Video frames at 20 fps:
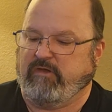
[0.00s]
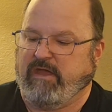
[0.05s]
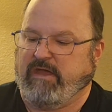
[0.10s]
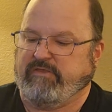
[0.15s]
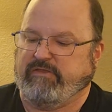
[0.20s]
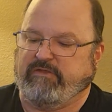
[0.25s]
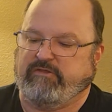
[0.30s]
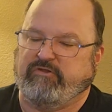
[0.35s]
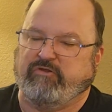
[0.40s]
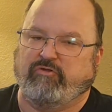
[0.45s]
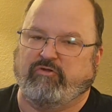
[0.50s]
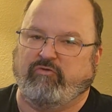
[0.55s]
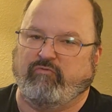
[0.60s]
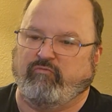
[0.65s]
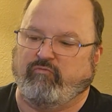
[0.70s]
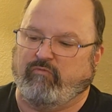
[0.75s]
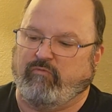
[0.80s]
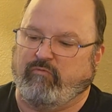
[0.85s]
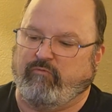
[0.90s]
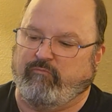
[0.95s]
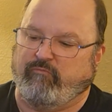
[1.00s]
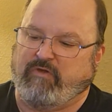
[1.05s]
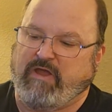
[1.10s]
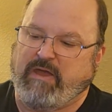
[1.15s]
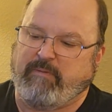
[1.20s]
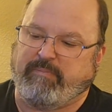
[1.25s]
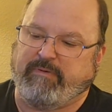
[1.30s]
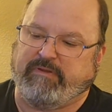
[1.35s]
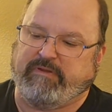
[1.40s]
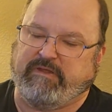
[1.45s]
and then you're going to
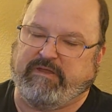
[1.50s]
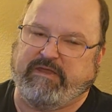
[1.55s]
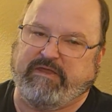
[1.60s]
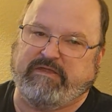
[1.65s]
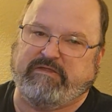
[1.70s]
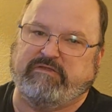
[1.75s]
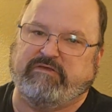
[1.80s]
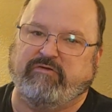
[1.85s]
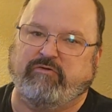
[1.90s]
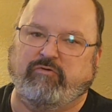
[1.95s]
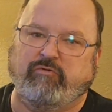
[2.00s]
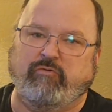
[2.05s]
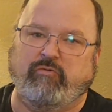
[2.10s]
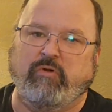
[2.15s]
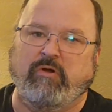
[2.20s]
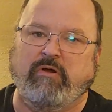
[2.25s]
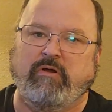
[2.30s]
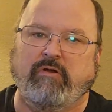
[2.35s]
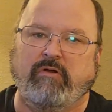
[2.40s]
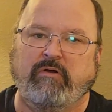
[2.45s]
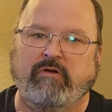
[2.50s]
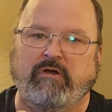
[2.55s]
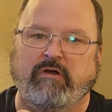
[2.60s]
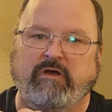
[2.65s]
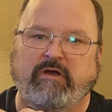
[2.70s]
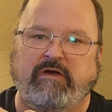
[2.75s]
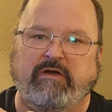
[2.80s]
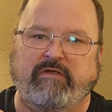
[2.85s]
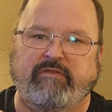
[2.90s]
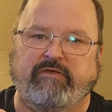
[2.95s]
wrap it into
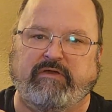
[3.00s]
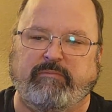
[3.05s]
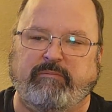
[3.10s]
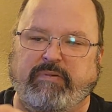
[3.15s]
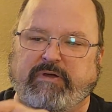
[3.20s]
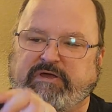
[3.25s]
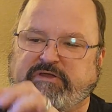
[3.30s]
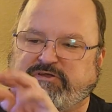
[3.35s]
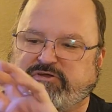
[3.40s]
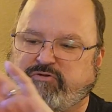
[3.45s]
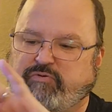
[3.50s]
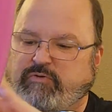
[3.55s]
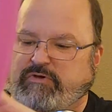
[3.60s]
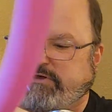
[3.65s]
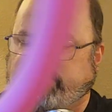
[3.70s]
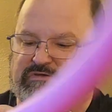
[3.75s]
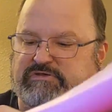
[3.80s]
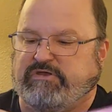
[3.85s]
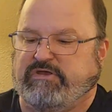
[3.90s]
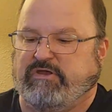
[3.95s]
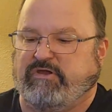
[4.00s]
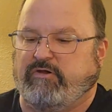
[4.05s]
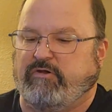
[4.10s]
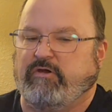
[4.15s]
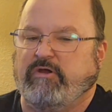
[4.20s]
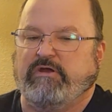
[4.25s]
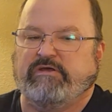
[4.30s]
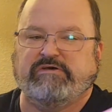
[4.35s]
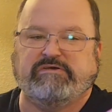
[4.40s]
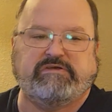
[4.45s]
the pinch twist here.
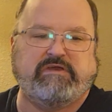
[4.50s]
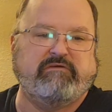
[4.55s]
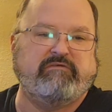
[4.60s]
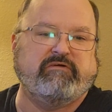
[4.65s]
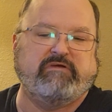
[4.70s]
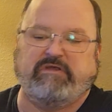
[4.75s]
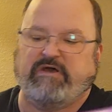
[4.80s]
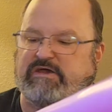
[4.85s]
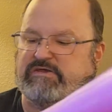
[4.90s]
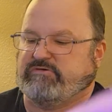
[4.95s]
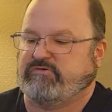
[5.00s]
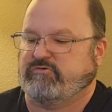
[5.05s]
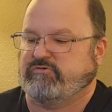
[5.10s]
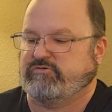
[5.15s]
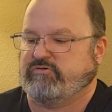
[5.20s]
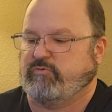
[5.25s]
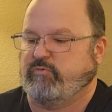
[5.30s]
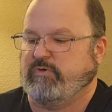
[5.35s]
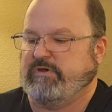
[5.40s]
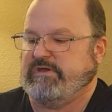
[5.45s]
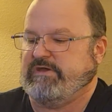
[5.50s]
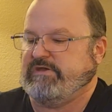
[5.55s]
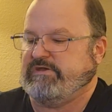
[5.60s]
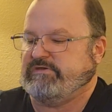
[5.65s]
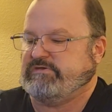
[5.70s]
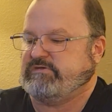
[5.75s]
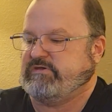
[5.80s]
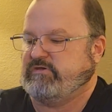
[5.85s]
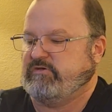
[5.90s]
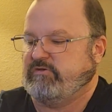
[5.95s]
Just give it a nice little
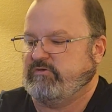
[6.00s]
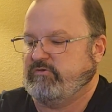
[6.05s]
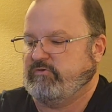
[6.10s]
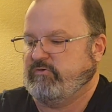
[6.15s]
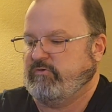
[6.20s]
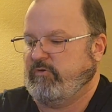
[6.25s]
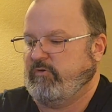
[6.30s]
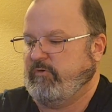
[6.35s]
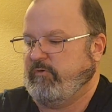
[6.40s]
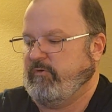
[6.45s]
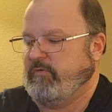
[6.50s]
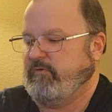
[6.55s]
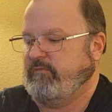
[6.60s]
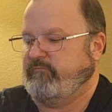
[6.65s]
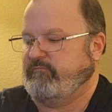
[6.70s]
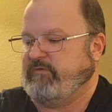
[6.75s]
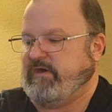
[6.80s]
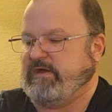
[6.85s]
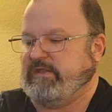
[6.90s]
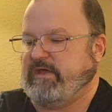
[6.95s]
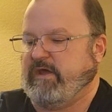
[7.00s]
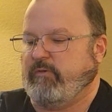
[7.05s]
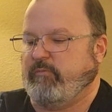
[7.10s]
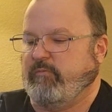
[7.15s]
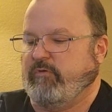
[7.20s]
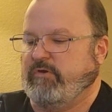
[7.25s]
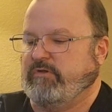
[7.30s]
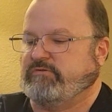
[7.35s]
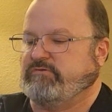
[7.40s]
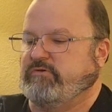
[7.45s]
squeeze, find out
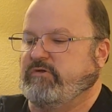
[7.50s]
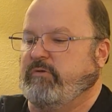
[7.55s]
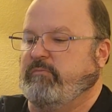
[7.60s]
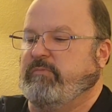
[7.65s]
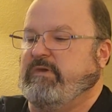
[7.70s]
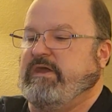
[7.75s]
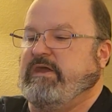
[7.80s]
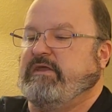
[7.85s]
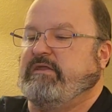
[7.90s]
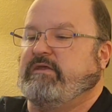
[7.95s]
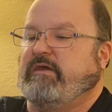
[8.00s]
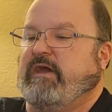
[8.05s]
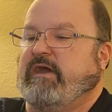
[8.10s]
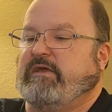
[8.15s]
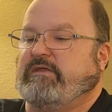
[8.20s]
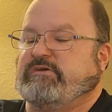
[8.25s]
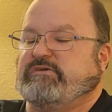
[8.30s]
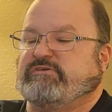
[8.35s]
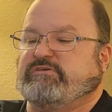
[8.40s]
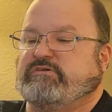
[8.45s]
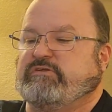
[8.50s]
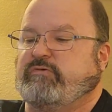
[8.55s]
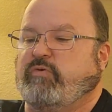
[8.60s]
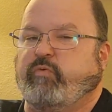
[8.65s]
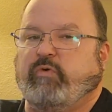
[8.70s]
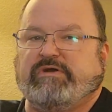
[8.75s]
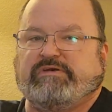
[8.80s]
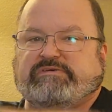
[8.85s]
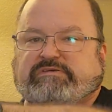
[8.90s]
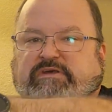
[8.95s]
where it's going to meet, and just
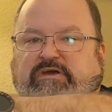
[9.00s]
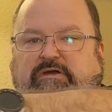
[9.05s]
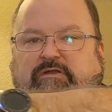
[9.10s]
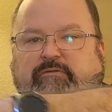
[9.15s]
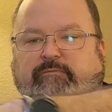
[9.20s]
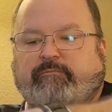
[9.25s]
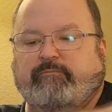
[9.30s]
twist it.